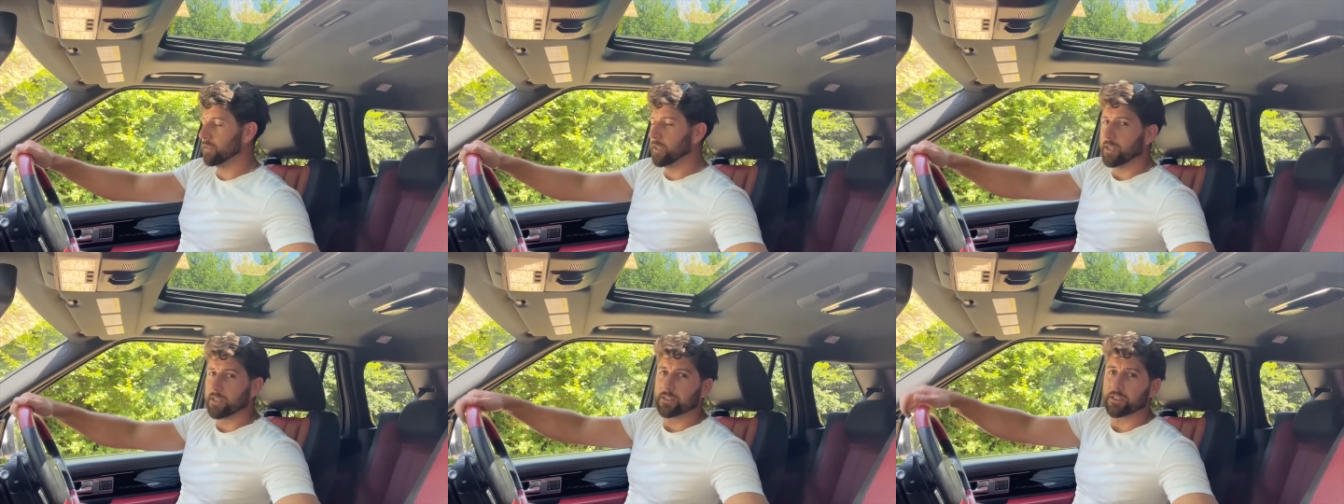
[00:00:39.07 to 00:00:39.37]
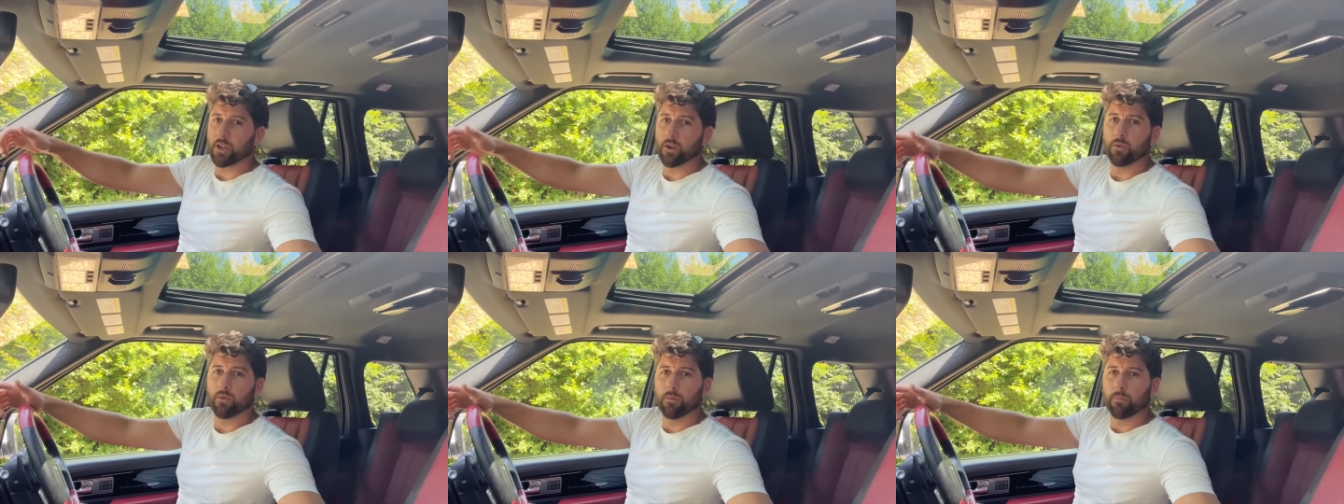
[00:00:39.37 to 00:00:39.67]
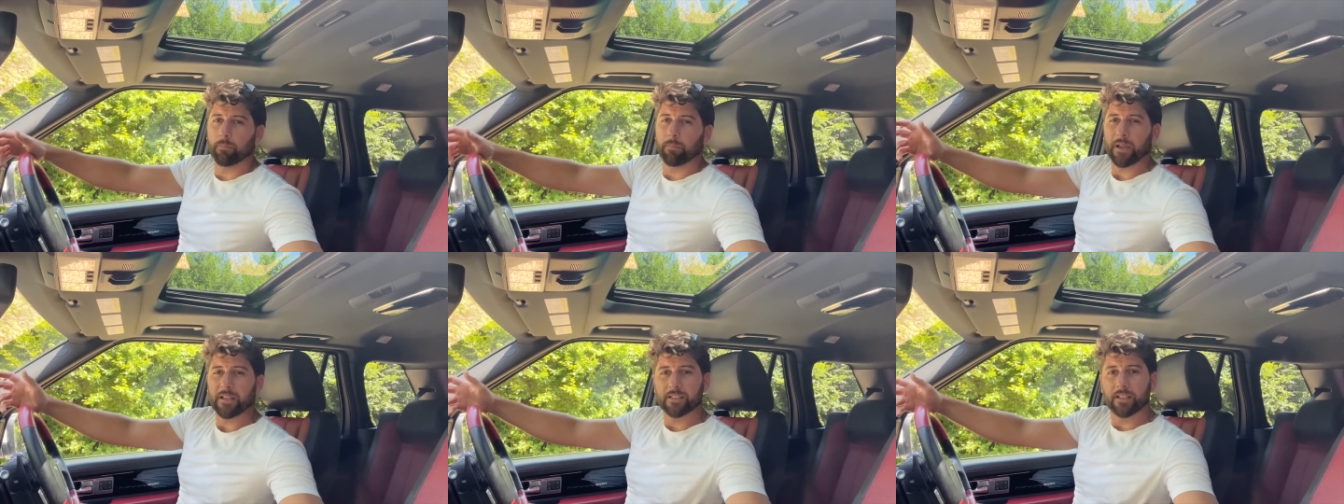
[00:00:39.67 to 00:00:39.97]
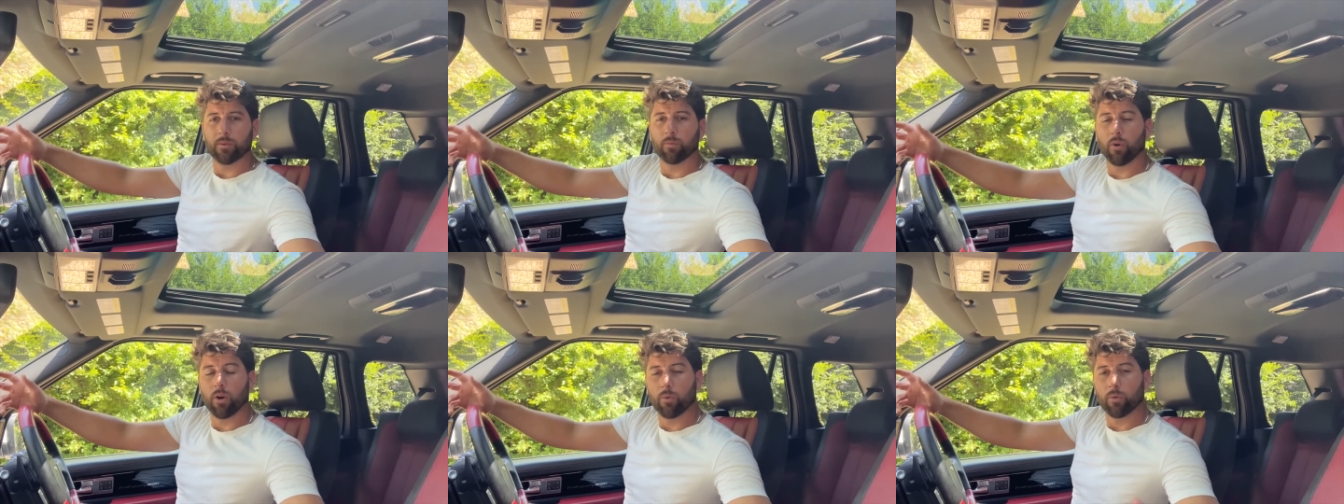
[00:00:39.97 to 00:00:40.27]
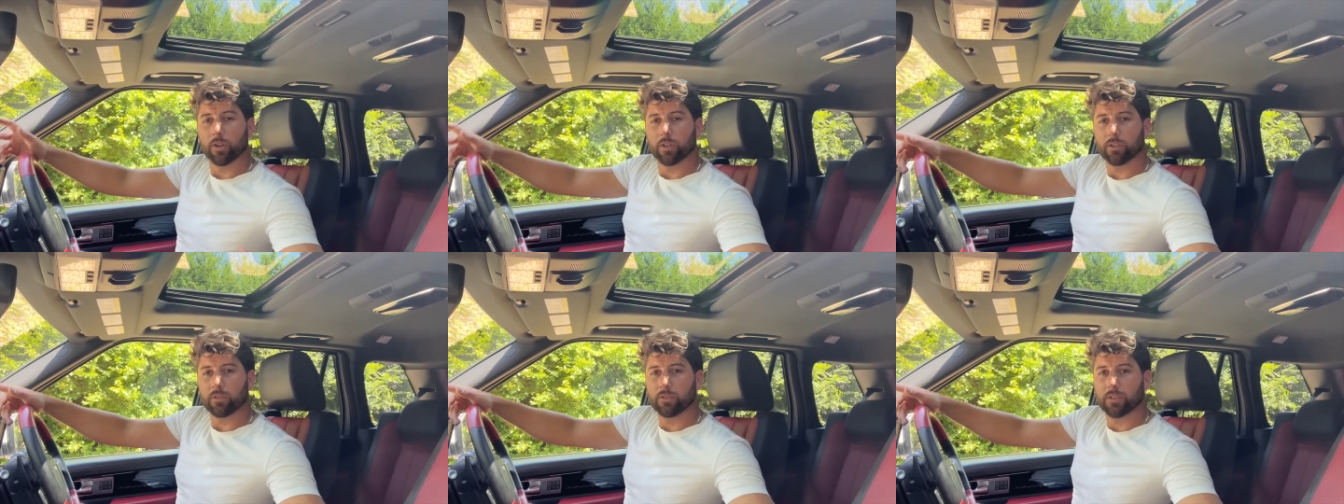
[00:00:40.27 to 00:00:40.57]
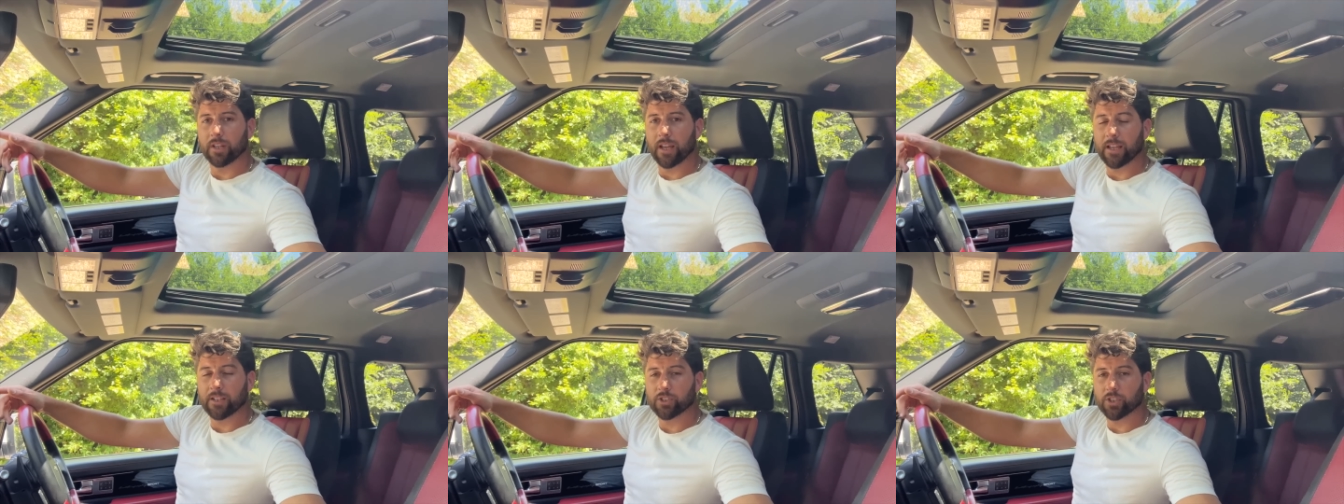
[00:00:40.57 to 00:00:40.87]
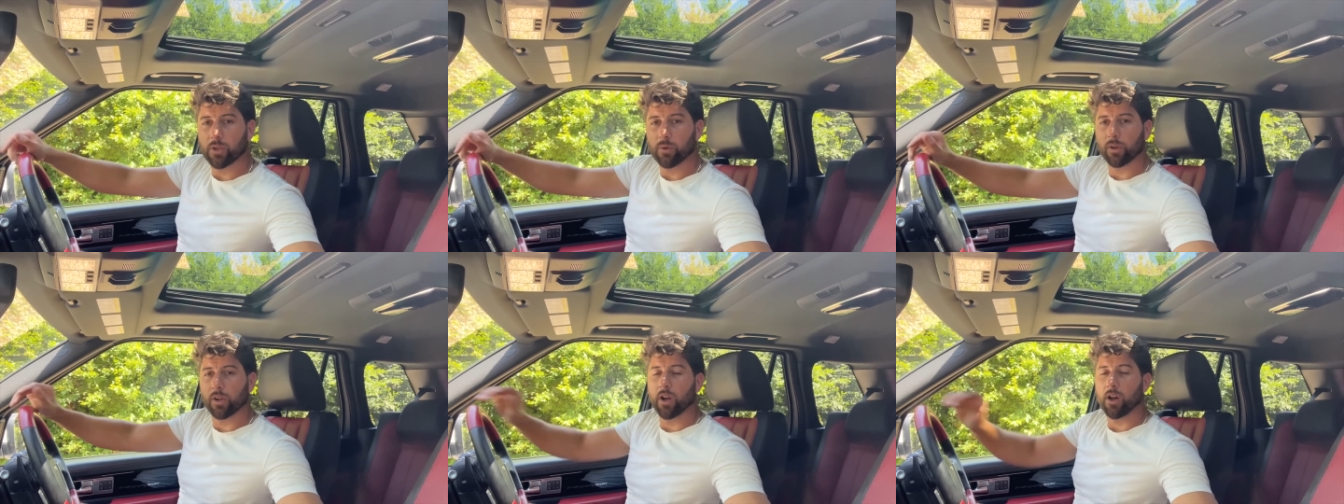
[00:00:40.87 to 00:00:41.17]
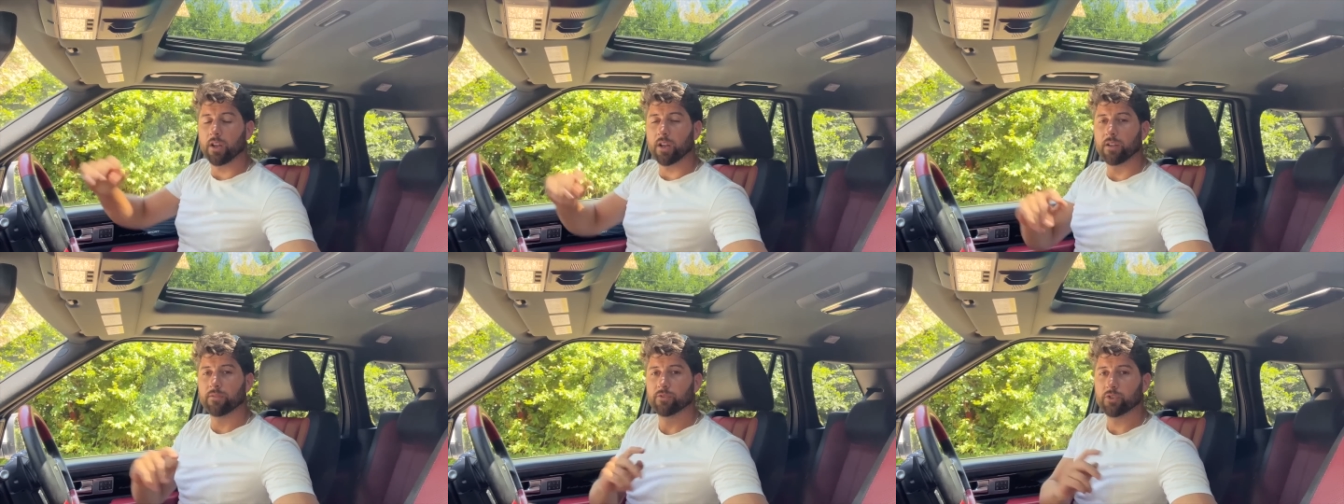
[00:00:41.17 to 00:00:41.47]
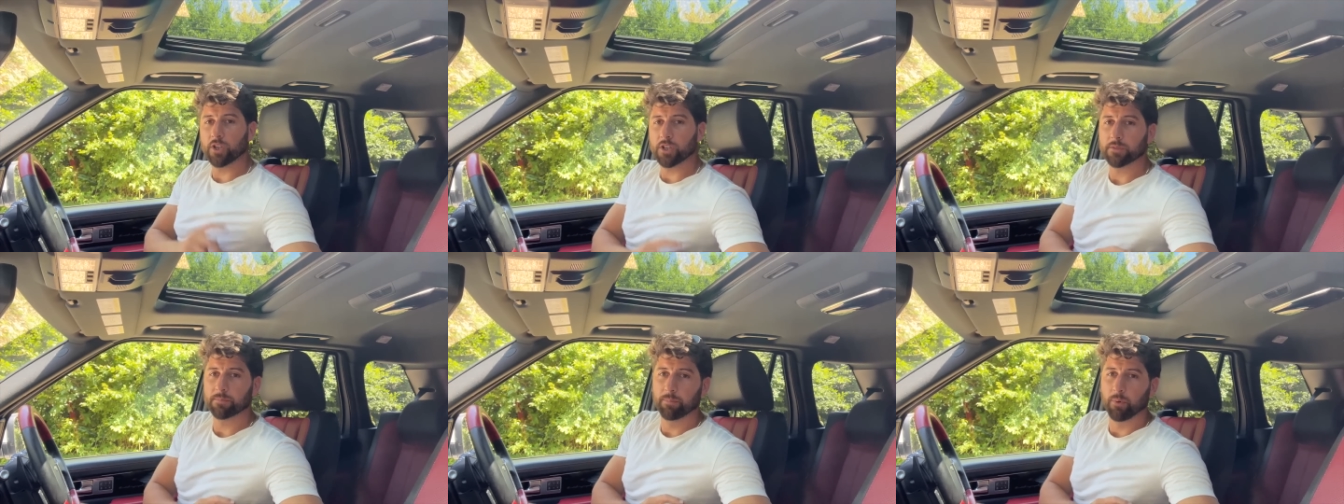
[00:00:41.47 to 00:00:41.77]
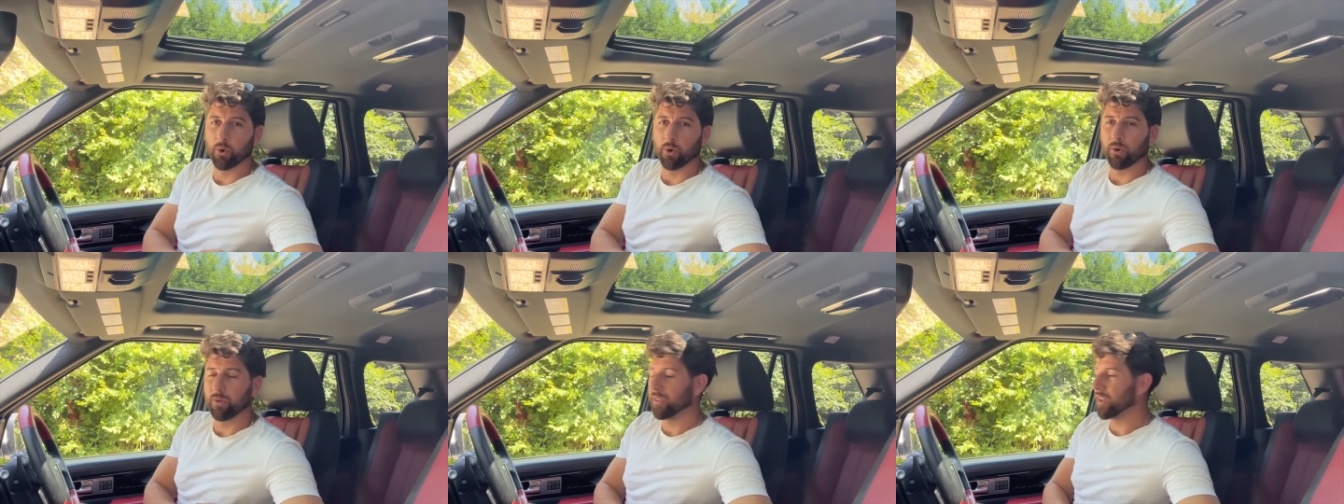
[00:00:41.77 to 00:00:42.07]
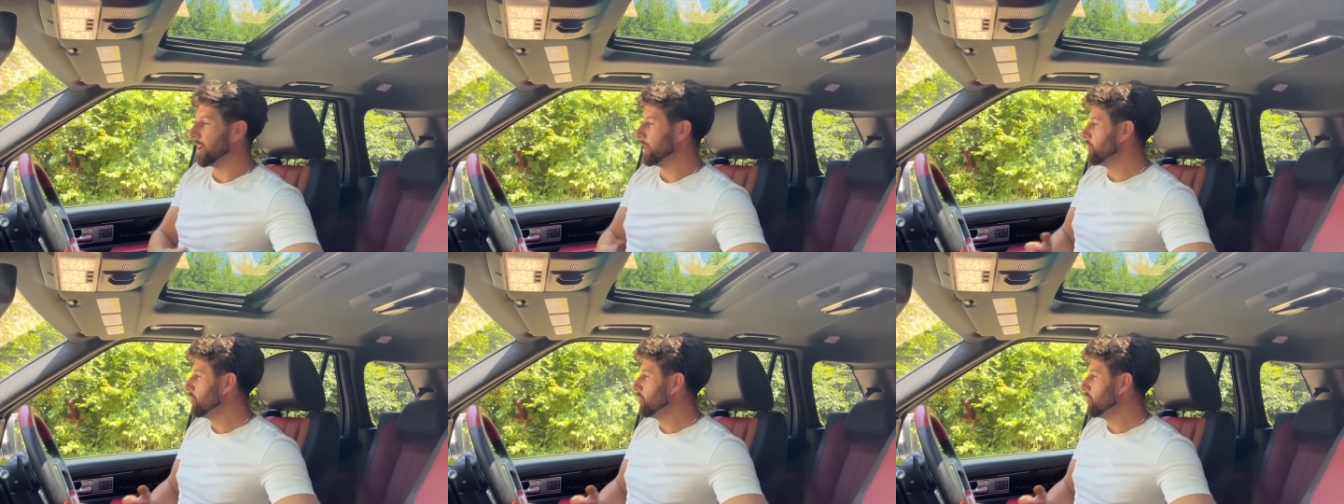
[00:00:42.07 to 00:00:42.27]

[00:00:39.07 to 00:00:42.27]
So basically what I want to do today is show you a car that I've just bought that I